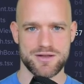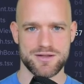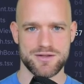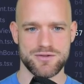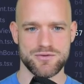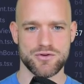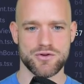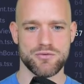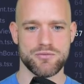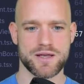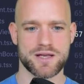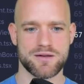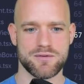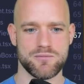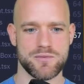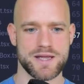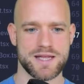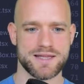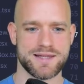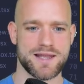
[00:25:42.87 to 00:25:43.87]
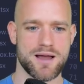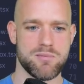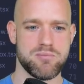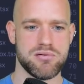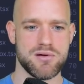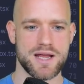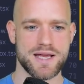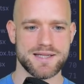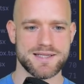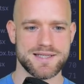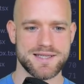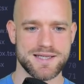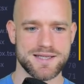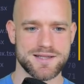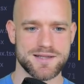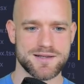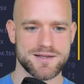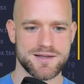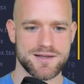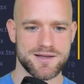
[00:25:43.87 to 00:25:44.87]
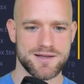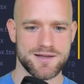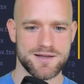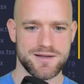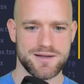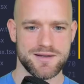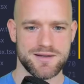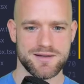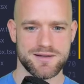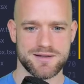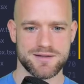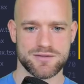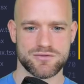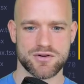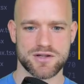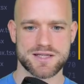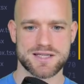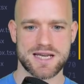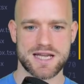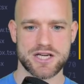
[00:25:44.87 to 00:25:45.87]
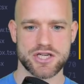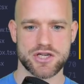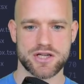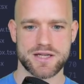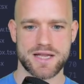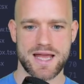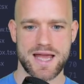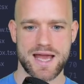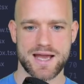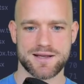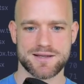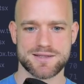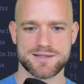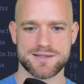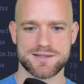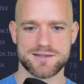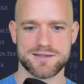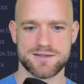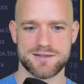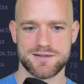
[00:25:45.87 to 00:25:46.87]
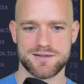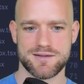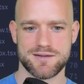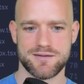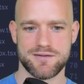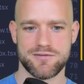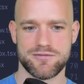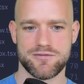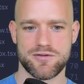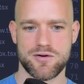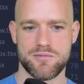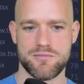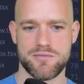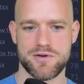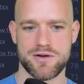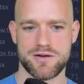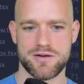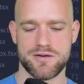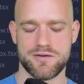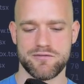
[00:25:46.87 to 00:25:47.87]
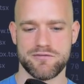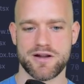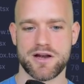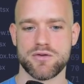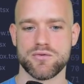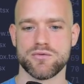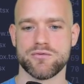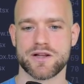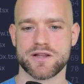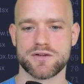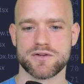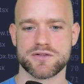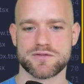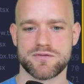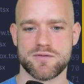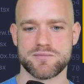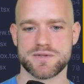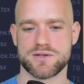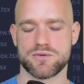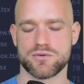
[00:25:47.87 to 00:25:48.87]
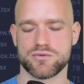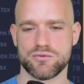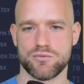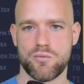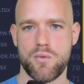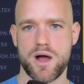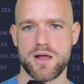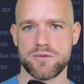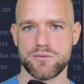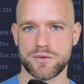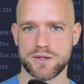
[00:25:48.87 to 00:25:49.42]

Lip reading: we interpolated translation x from a value that goes from 0 to 1.